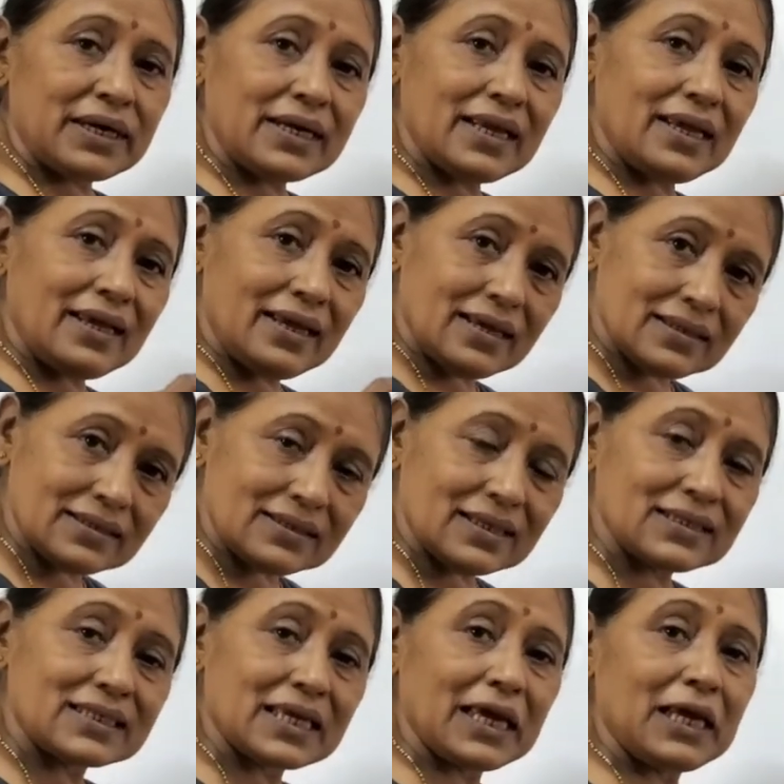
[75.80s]
But
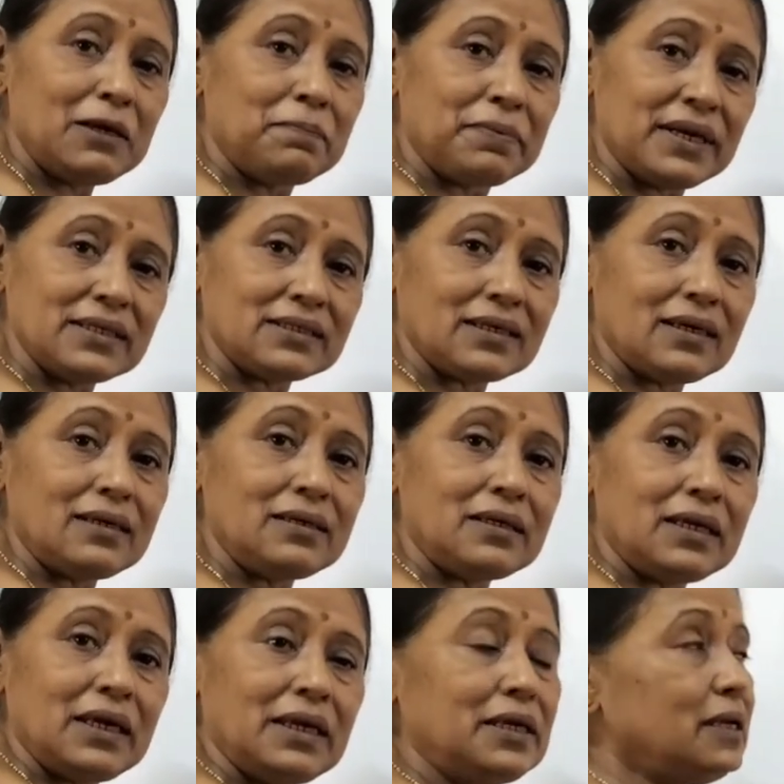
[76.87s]
is the scale
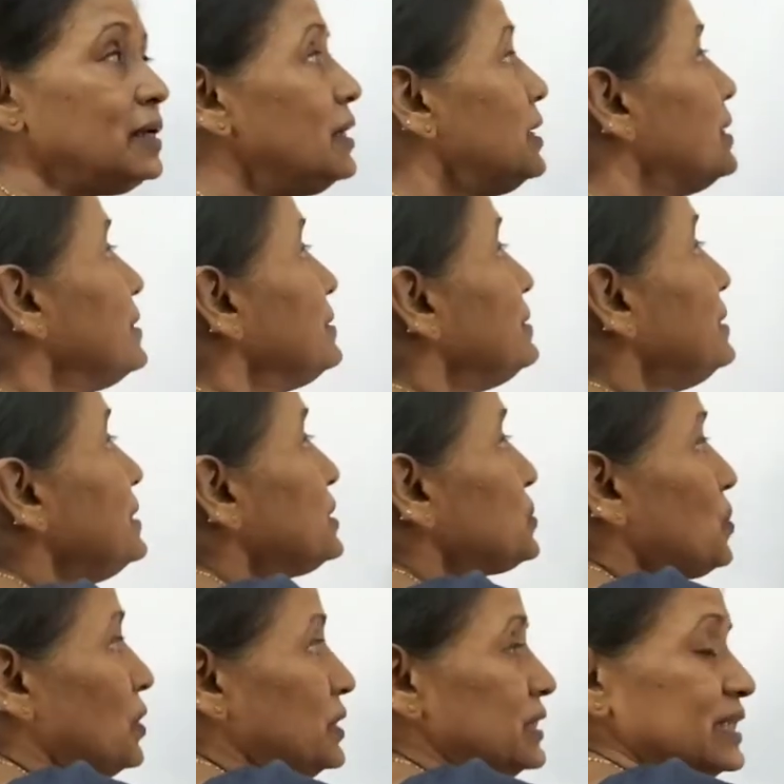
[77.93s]
present in
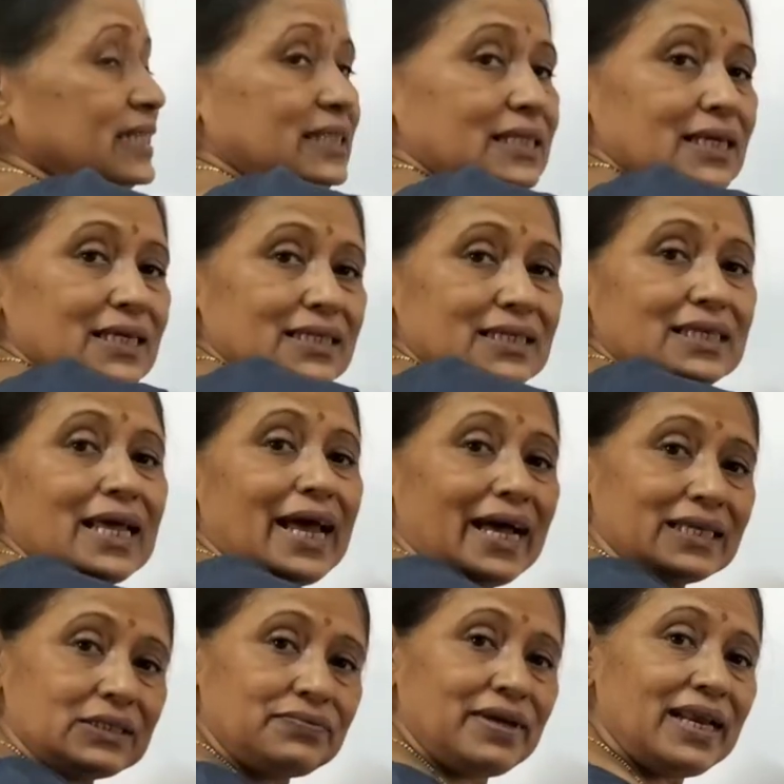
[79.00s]
this chondrichthyes
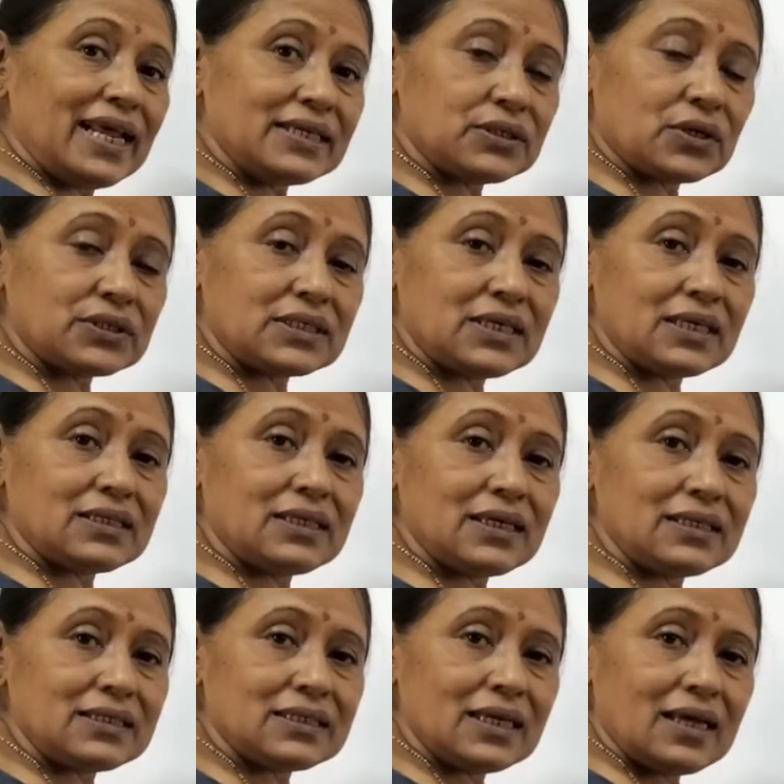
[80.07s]
as well as
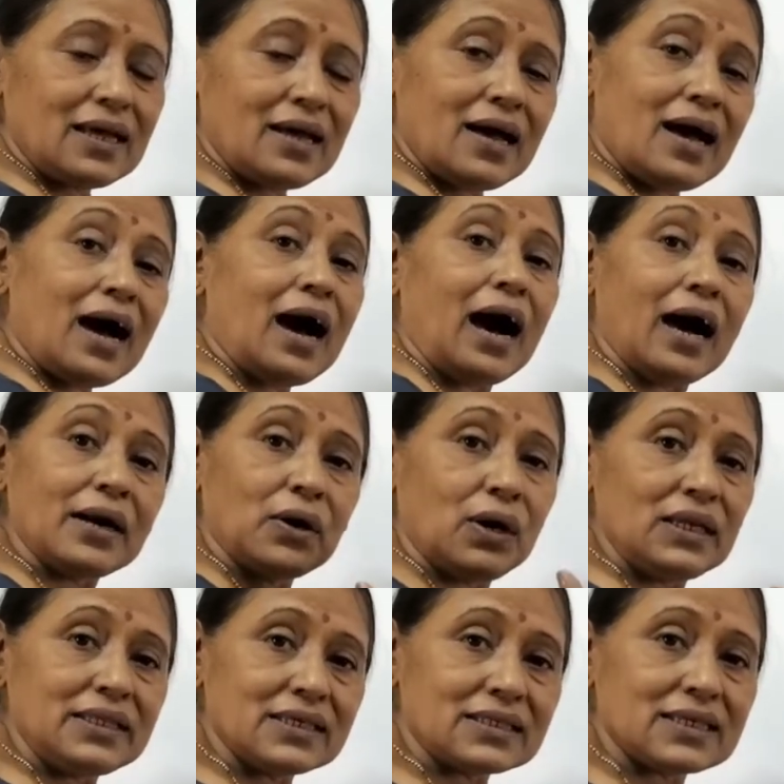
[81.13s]
osteichthyes?
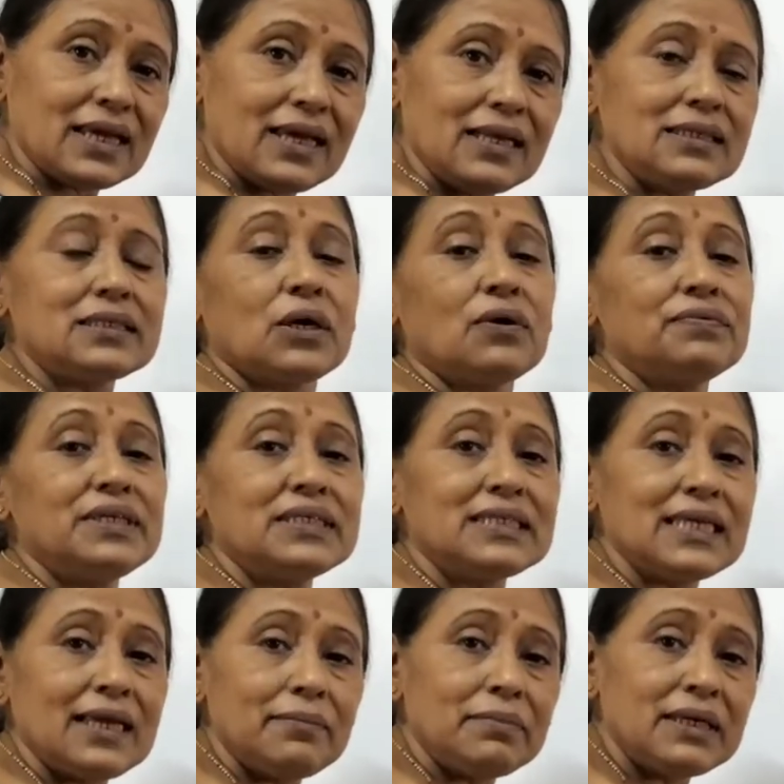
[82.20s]
Are all the scales
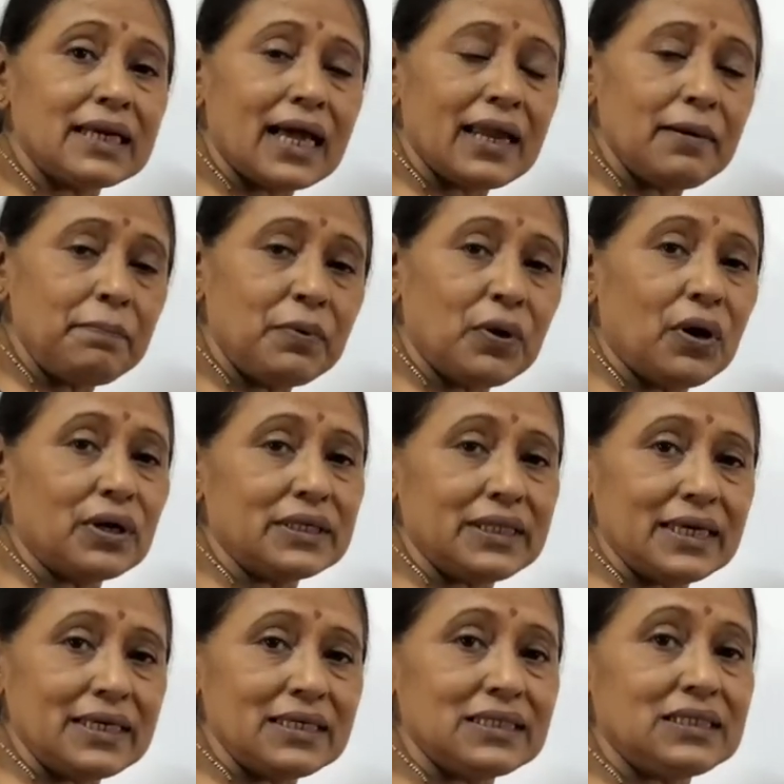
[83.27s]
of the same type
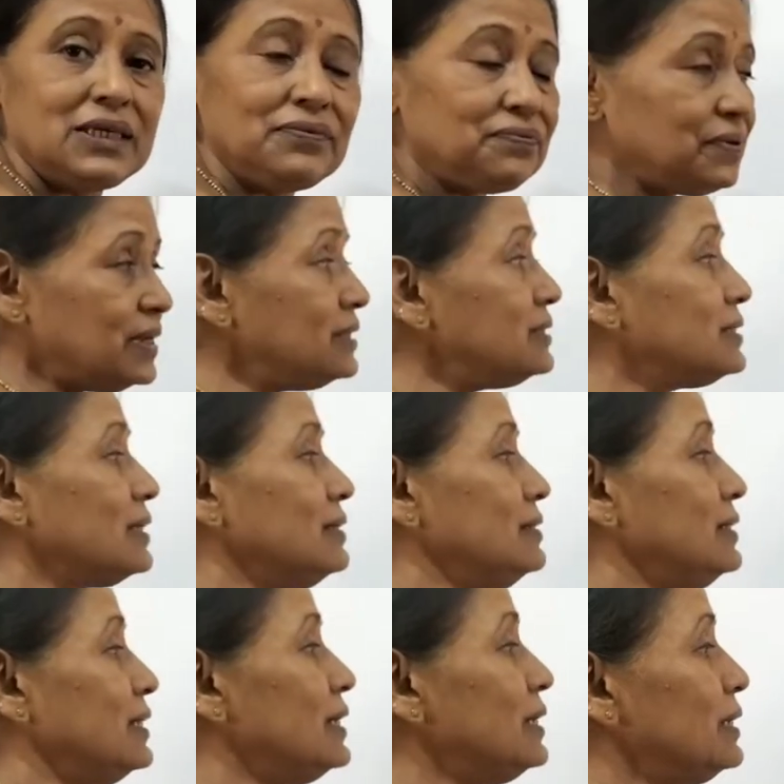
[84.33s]
or there is
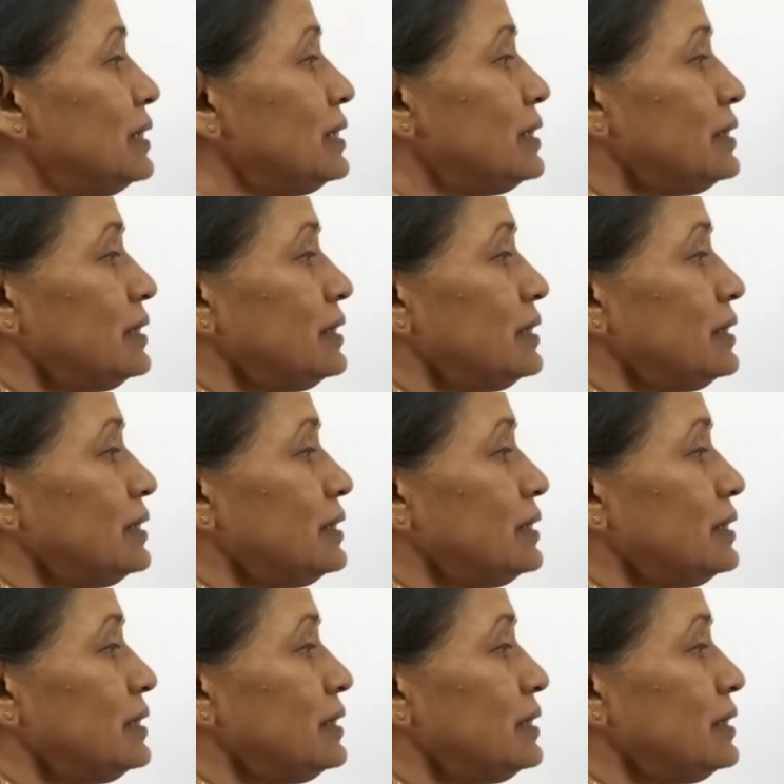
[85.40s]
difference in the